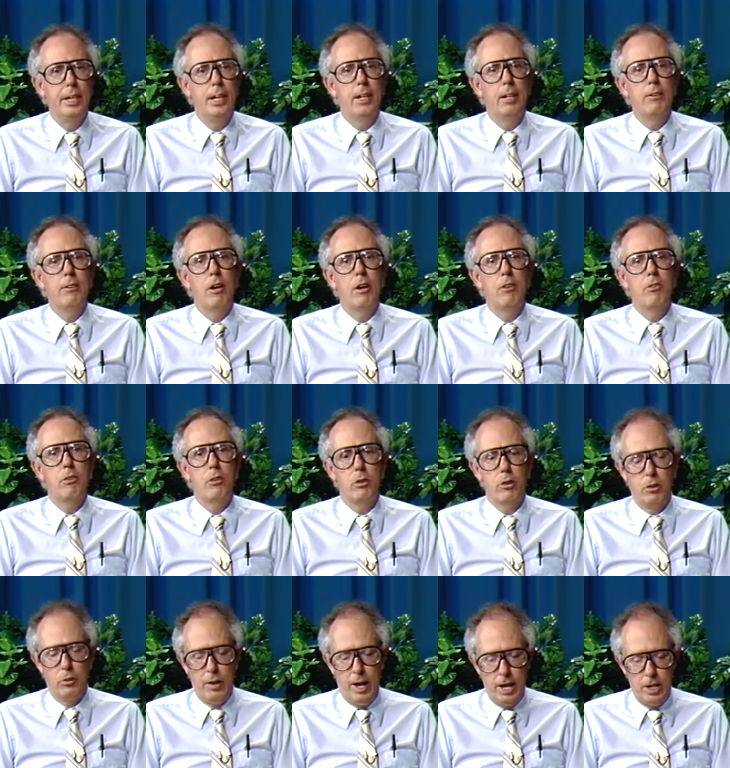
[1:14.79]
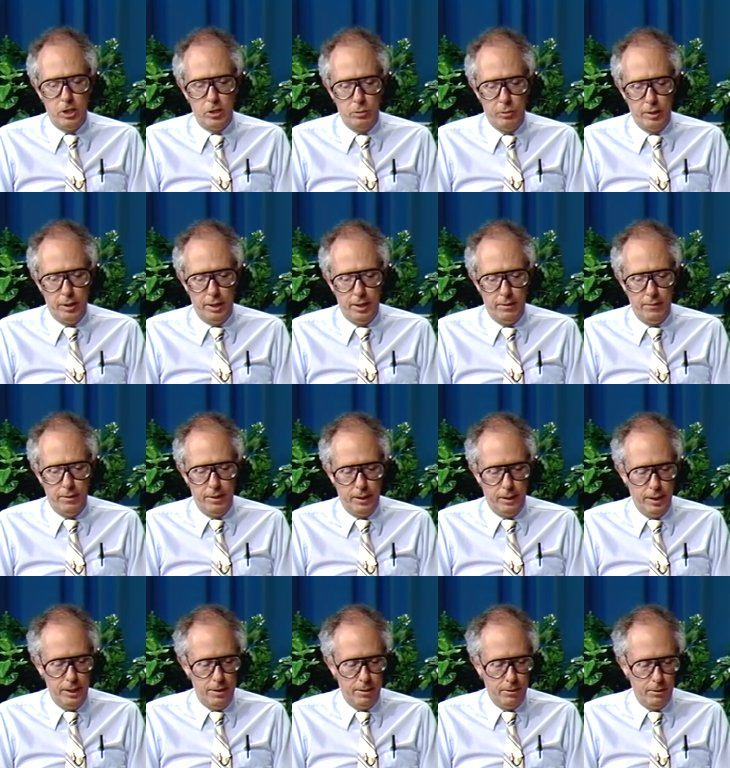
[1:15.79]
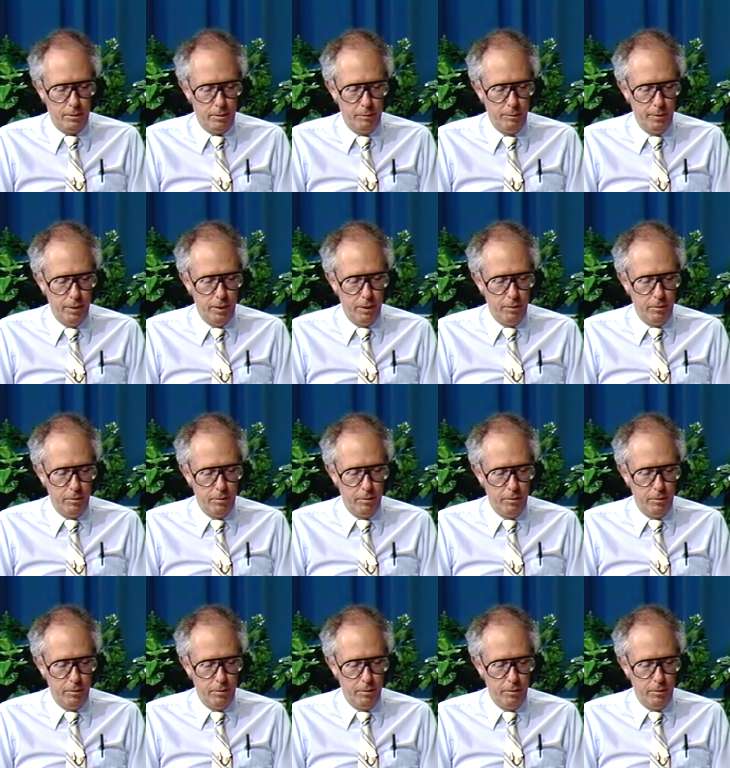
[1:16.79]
and he's also a graduate of the Lethal